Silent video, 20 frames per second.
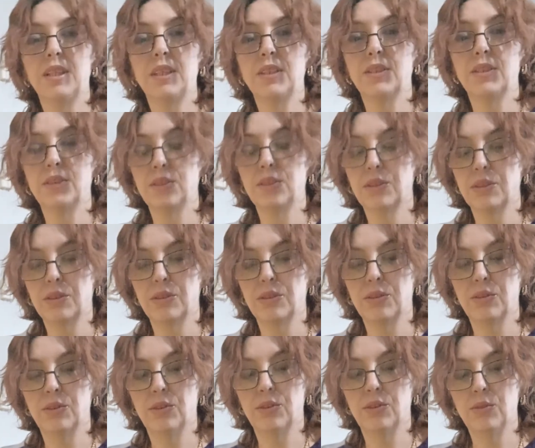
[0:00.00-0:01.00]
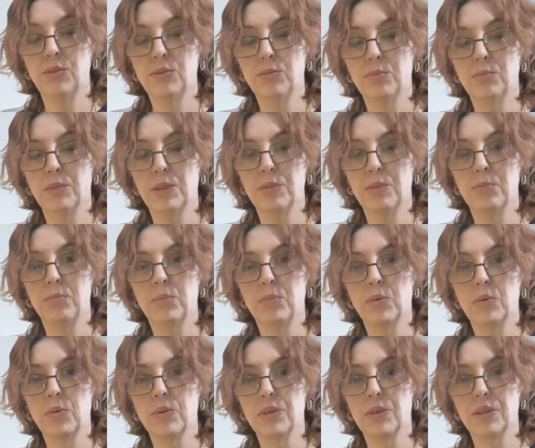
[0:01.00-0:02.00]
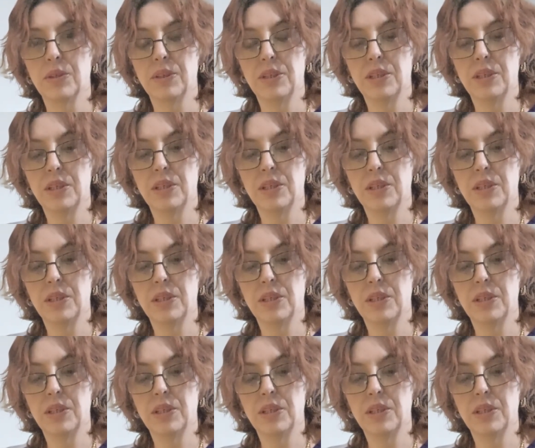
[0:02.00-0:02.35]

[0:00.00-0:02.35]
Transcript: to do my board.